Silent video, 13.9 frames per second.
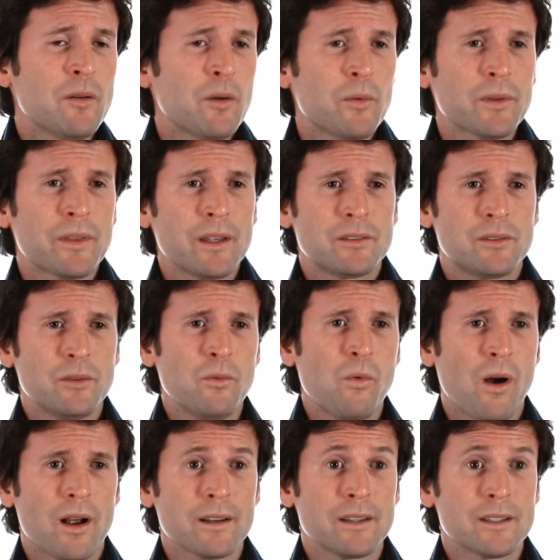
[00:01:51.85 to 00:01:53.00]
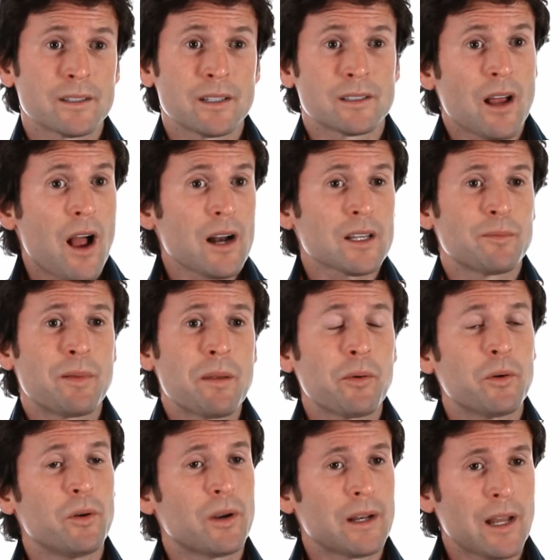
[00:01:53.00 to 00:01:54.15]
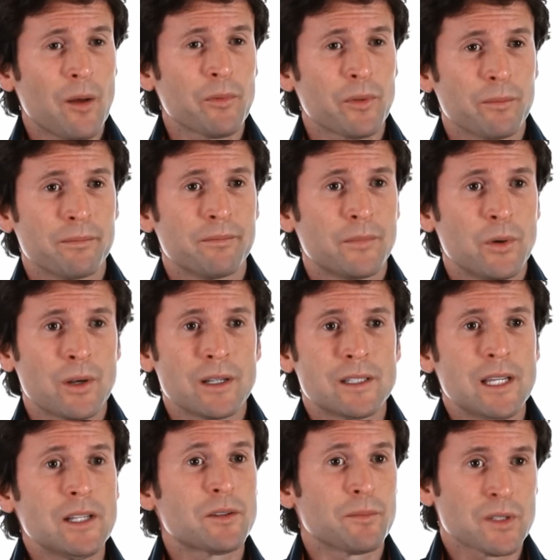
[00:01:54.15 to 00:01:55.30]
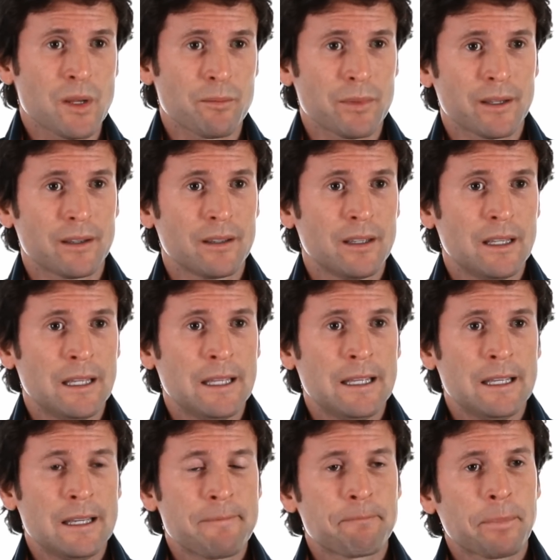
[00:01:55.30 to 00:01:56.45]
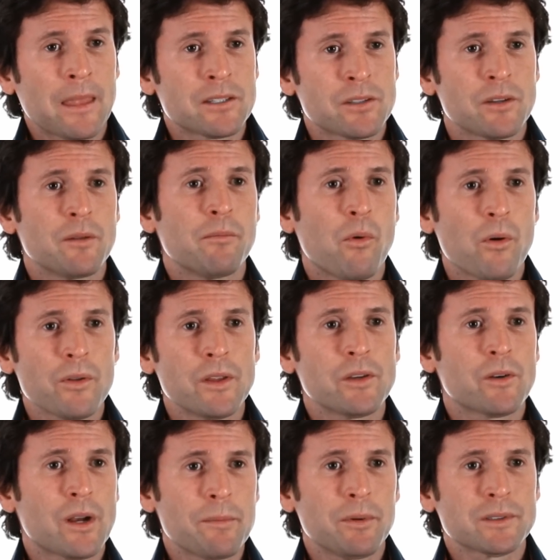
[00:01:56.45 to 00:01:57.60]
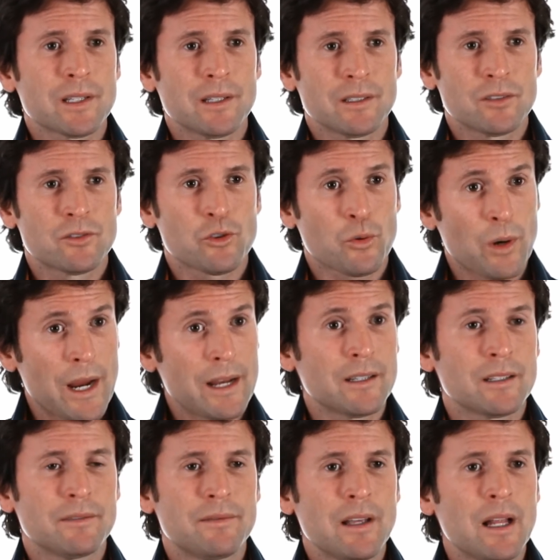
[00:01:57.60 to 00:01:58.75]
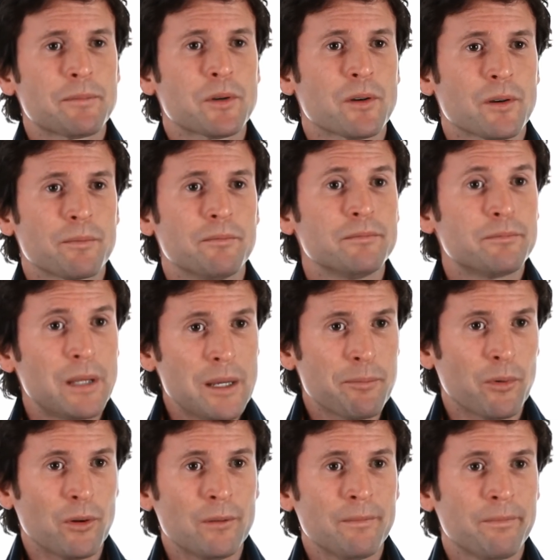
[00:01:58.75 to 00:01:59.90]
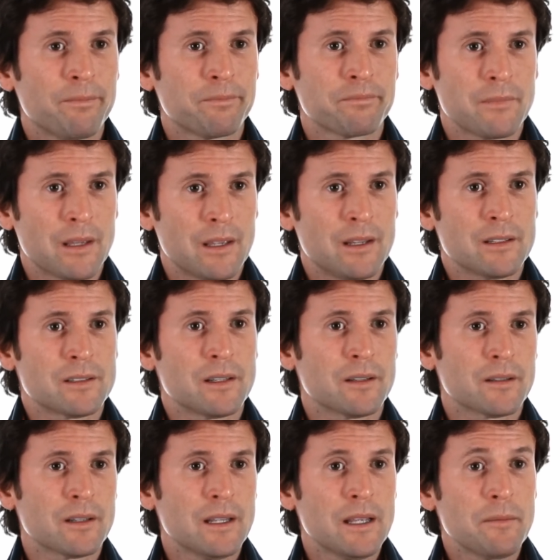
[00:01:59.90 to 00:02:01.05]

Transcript: But what they do want is to talk to people who can help them, who can teach them something. And so the more that you're able to train and develop your people into